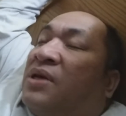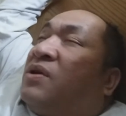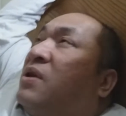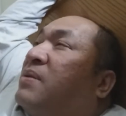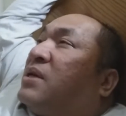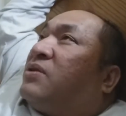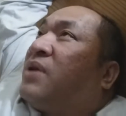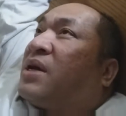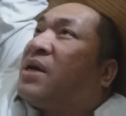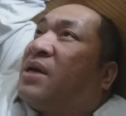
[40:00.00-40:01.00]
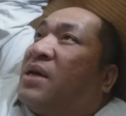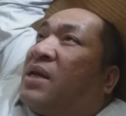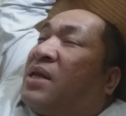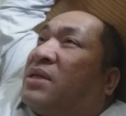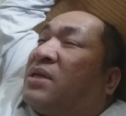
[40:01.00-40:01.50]
Unimetric,
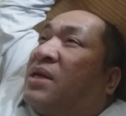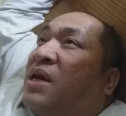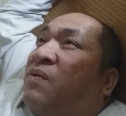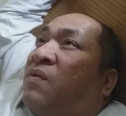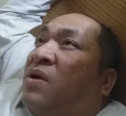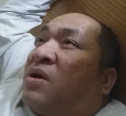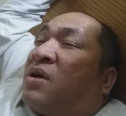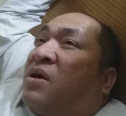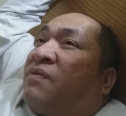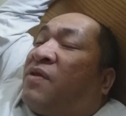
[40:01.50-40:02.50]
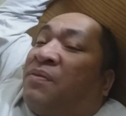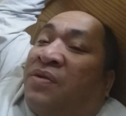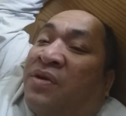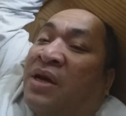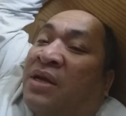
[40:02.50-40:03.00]
it is a network of
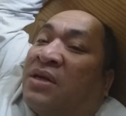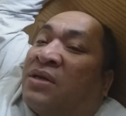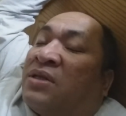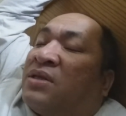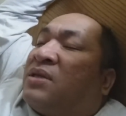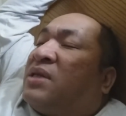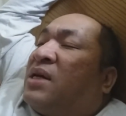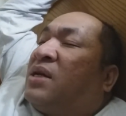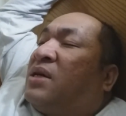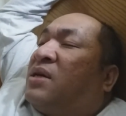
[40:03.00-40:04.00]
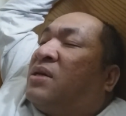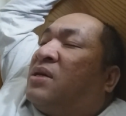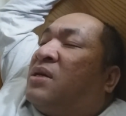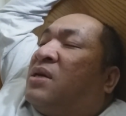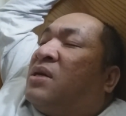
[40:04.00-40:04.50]
interstellar
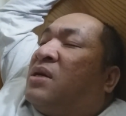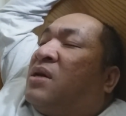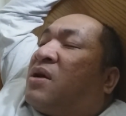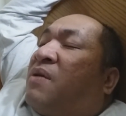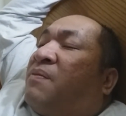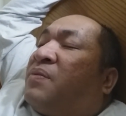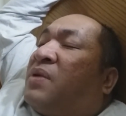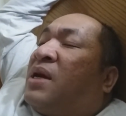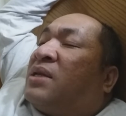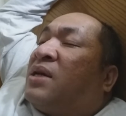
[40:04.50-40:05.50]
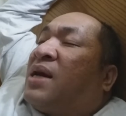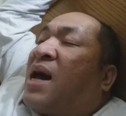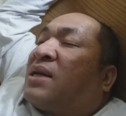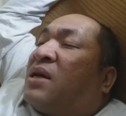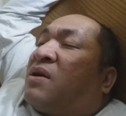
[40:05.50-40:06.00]

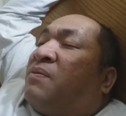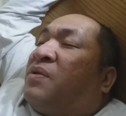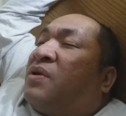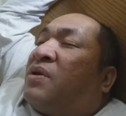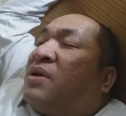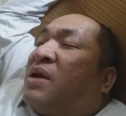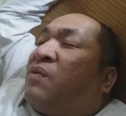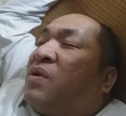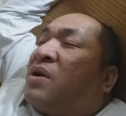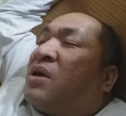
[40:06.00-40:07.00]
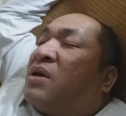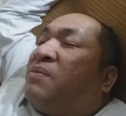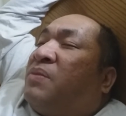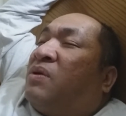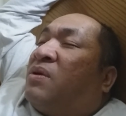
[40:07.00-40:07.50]
intergalactic computer network
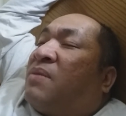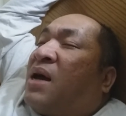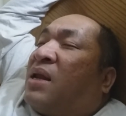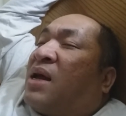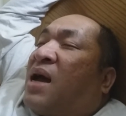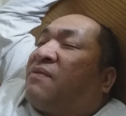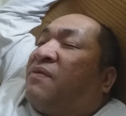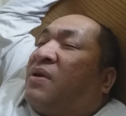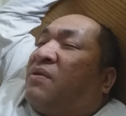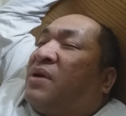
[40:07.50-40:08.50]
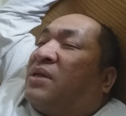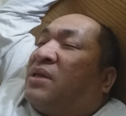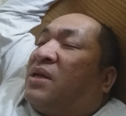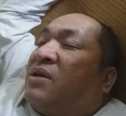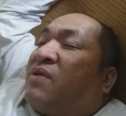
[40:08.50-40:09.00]
built by the Galactic
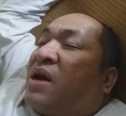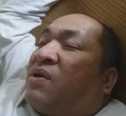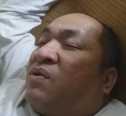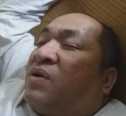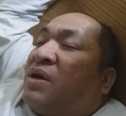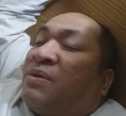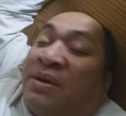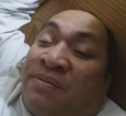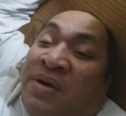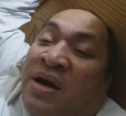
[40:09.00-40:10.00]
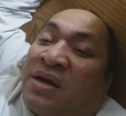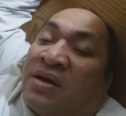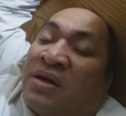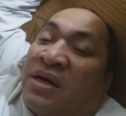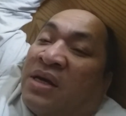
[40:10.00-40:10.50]
Federation and the Draconian
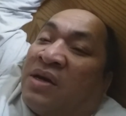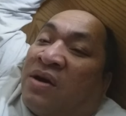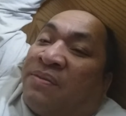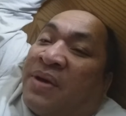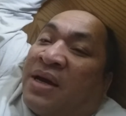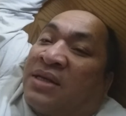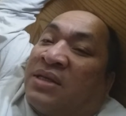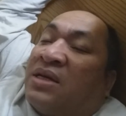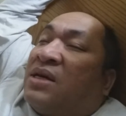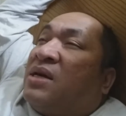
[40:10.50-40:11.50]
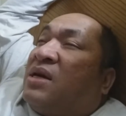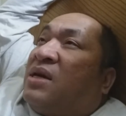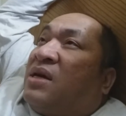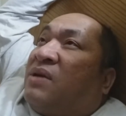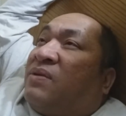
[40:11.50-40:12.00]
Empire eon past.
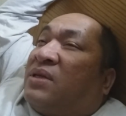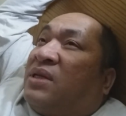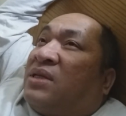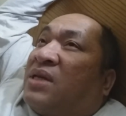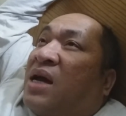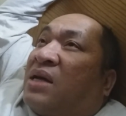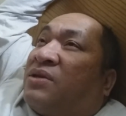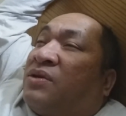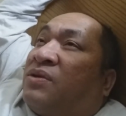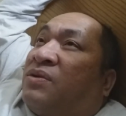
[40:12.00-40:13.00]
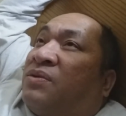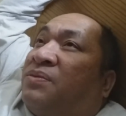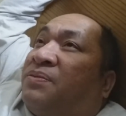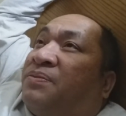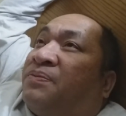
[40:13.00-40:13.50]
It was designed to
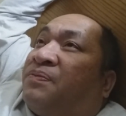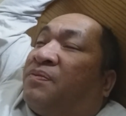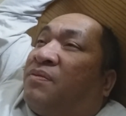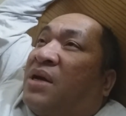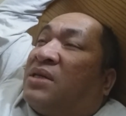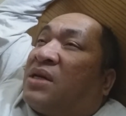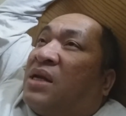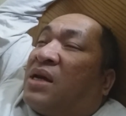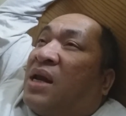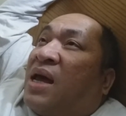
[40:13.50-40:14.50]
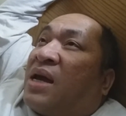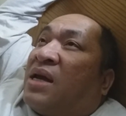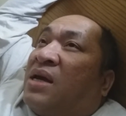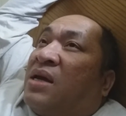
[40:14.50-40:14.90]
basically collect,